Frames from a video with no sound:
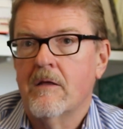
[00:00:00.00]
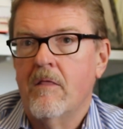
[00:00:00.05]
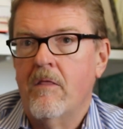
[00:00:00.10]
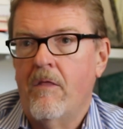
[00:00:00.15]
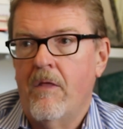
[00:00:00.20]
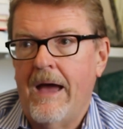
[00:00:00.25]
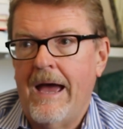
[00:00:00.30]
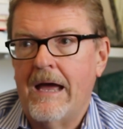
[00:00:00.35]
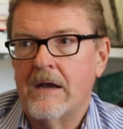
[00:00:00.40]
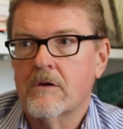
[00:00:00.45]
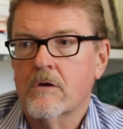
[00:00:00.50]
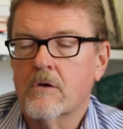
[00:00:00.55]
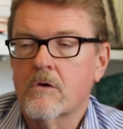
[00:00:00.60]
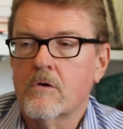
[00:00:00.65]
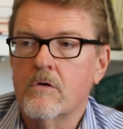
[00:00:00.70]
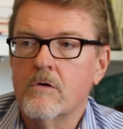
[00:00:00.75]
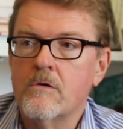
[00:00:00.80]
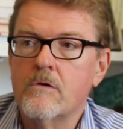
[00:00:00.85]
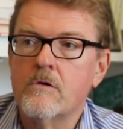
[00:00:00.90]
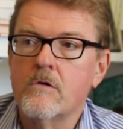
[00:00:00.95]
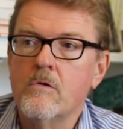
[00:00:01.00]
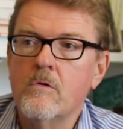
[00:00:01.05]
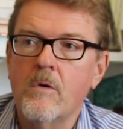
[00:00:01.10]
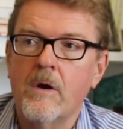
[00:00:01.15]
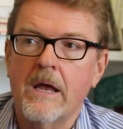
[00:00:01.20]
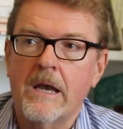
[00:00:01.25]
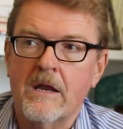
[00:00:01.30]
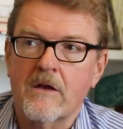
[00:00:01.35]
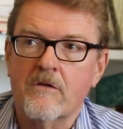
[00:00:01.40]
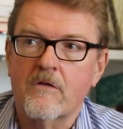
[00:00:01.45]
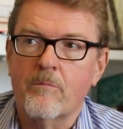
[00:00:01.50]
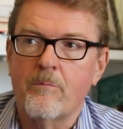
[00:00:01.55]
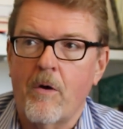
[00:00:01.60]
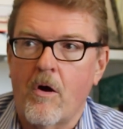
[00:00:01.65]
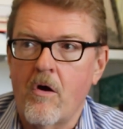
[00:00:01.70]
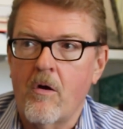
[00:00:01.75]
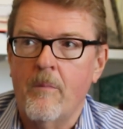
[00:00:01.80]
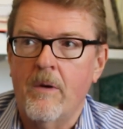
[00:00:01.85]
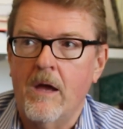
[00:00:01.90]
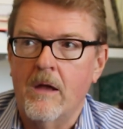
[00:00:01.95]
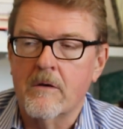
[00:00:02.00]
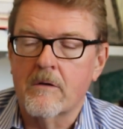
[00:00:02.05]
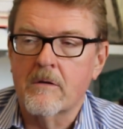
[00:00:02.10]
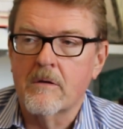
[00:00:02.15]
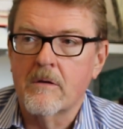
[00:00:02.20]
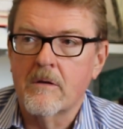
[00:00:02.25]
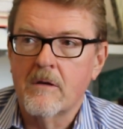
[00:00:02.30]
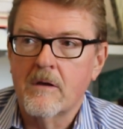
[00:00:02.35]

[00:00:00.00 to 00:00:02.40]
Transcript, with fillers: that could do an experiment